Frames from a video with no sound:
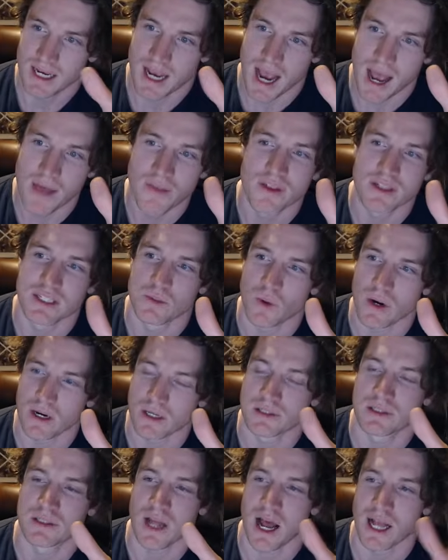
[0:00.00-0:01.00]
And this is where it
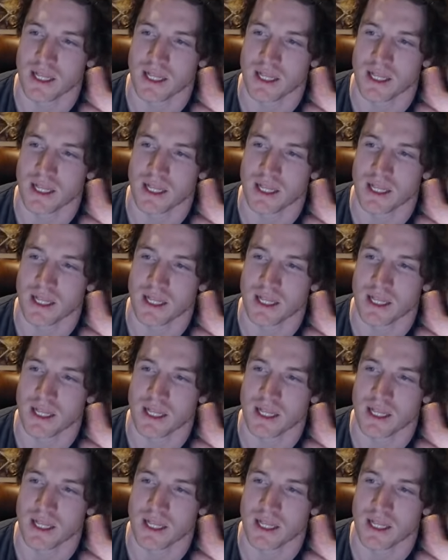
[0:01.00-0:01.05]
starts